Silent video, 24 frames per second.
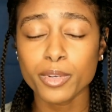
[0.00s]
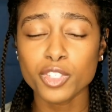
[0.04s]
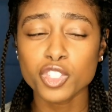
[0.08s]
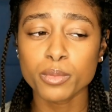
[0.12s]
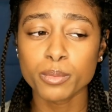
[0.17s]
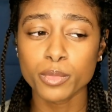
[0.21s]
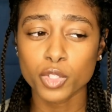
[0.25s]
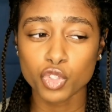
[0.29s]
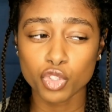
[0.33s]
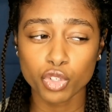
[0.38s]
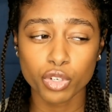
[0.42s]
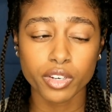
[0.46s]
much
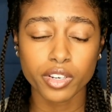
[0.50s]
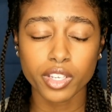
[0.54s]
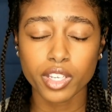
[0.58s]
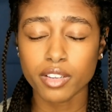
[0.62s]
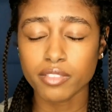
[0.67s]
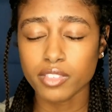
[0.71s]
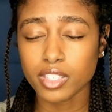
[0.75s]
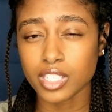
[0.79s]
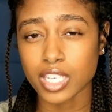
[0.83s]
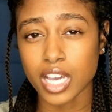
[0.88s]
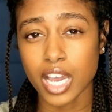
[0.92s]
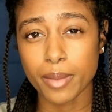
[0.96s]
a majority
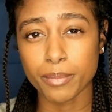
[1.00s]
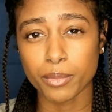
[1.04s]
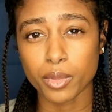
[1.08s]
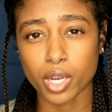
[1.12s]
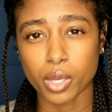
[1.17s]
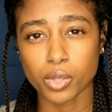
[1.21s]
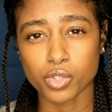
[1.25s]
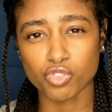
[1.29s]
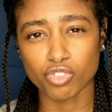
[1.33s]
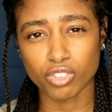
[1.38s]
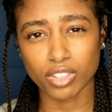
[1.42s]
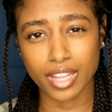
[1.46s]
of the time that
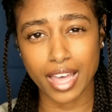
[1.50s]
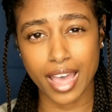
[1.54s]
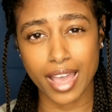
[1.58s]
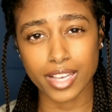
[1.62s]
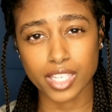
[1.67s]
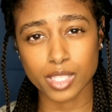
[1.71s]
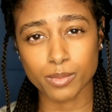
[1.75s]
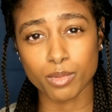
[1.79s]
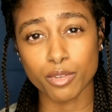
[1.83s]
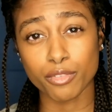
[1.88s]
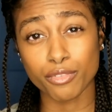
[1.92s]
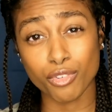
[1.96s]
I was
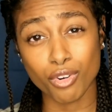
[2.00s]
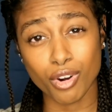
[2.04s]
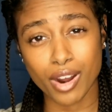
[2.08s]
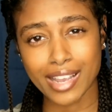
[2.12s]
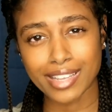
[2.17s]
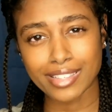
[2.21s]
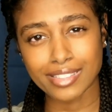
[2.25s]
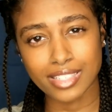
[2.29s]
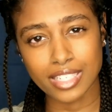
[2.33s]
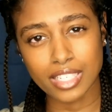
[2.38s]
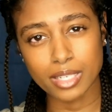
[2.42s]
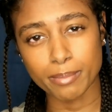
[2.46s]
relaxed before
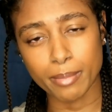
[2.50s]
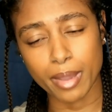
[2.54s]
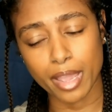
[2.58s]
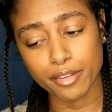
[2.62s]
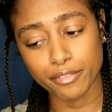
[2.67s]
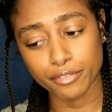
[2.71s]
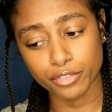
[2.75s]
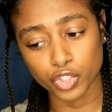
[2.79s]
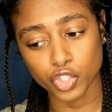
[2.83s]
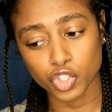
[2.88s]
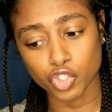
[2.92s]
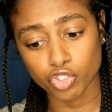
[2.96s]
I did my
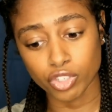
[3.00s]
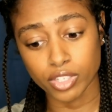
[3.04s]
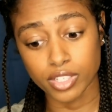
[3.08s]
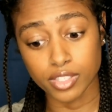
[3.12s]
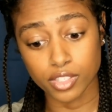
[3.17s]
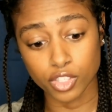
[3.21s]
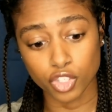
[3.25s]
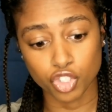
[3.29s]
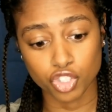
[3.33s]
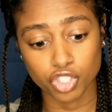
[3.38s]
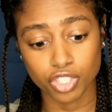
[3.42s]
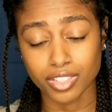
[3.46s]
first
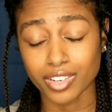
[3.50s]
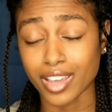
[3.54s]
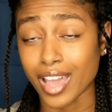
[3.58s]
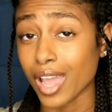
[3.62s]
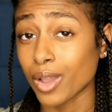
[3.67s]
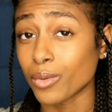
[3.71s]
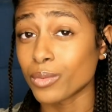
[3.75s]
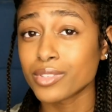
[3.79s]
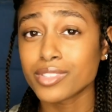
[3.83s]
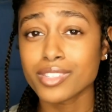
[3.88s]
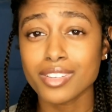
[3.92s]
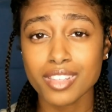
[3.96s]
transition,
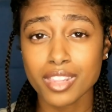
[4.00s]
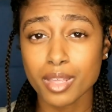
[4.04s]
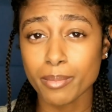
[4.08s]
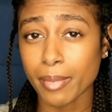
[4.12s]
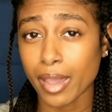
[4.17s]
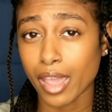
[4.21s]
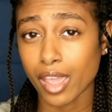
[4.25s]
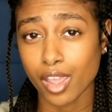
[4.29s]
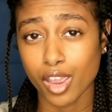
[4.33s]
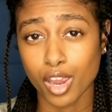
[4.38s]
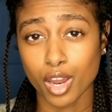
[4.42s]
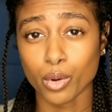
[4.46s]
I would say that
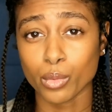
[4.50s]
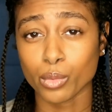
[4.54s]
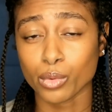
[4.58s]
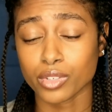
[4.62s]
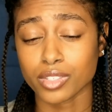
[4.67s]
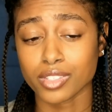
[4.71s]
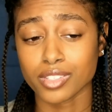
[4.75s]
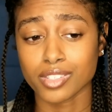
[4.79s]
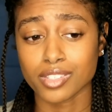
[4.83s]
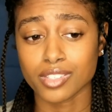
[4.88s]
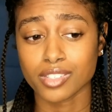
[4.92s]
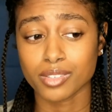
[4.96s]
my hair
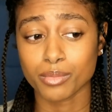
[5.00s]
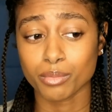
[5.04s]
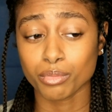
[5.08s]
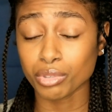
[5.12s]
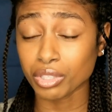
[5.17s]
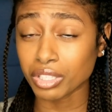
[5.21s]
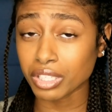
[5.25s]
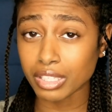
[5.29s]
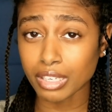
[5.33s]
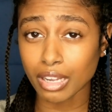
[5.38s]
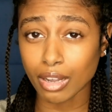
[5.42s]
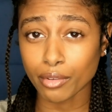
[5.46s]
was
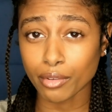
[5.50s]
pretty